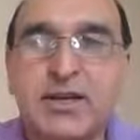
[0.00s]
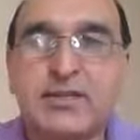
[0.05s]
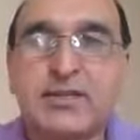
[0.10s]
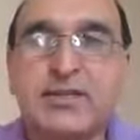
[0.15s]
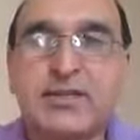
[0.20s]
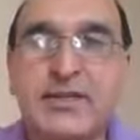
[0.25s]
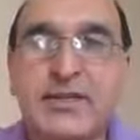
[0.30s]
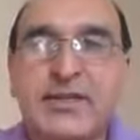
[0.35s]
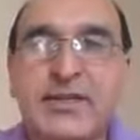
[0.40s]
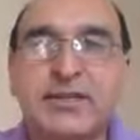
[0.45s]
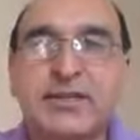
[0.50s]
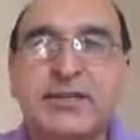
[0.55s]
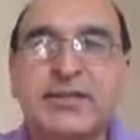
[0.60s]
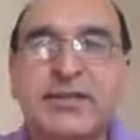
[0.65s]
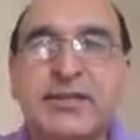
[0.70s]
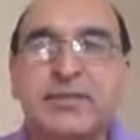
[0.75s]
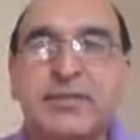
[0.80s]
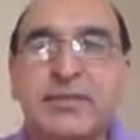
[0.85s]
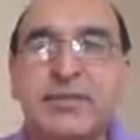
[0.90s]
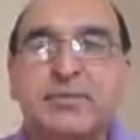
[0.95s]
Critical
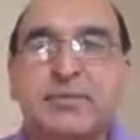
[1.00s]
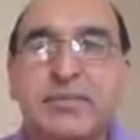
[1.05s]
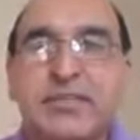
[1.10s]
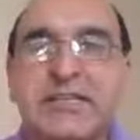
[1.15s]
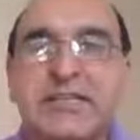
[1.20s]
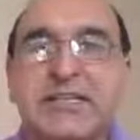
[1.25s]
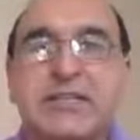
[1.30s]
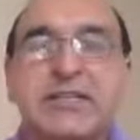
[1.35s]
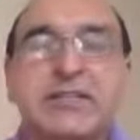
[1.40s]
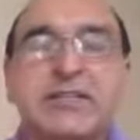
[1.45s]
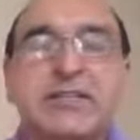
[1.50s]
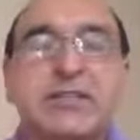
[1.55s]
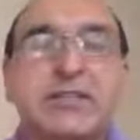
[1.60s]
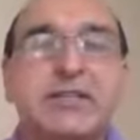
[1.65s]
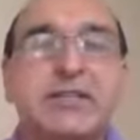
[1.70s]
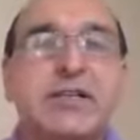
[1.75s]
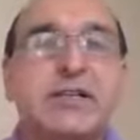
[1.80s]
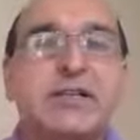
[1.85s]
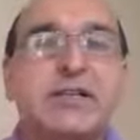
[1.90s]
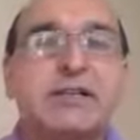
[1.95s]
thinking means
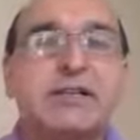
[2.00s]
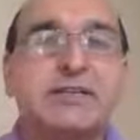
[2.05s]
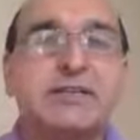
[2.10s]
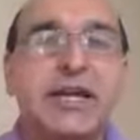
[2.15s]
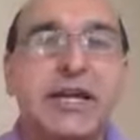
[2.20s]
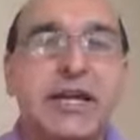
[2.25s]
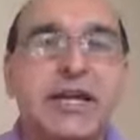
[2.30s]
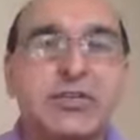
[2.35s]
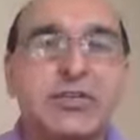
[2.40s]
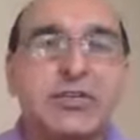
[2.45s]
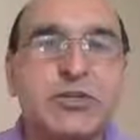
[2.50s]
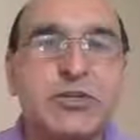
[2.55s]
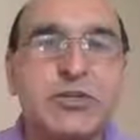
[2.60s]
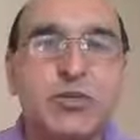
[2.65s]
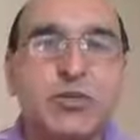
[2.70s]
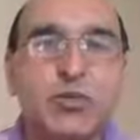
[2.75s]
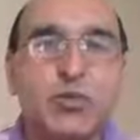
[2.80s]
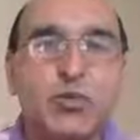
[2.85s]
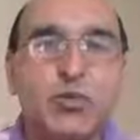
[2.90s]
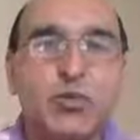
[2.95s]
that
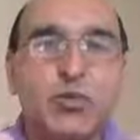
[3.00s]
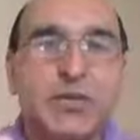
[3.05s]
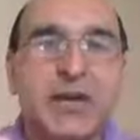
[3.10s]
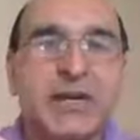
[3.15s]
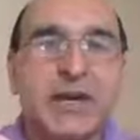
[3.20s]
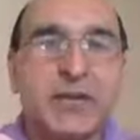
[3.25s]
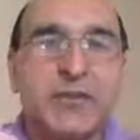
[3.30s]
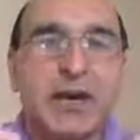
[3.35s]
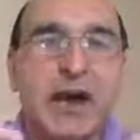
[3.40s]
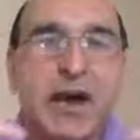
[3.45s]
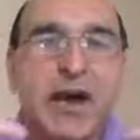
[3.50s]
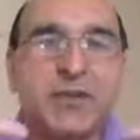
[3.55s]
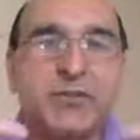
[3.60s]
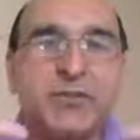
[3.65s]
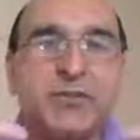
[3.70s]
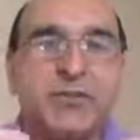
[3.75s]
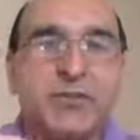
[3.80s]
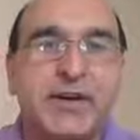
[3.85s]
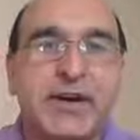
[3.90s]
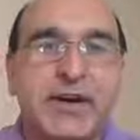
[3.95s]
you become
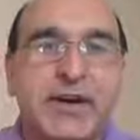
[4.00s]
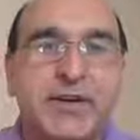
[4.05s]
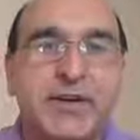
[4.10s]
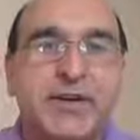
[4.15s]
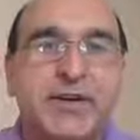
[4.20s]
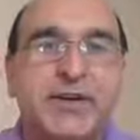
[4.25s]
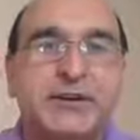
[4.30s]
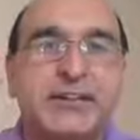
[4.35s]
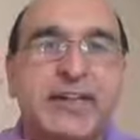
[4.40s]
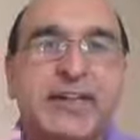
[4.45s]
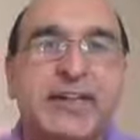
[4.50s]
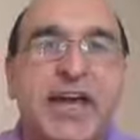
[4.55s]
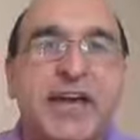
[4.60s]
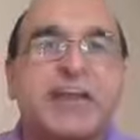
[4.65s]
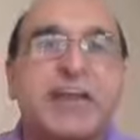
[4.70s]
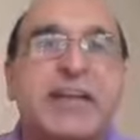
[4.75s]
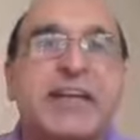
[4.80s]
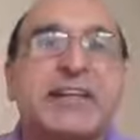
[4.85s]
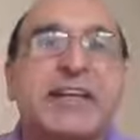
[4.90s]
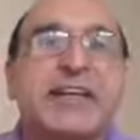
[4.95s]
aware that I
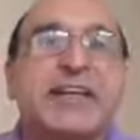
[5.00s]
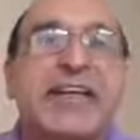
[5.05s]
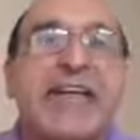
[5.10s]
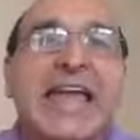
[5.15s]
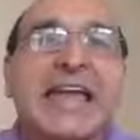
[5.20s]
will not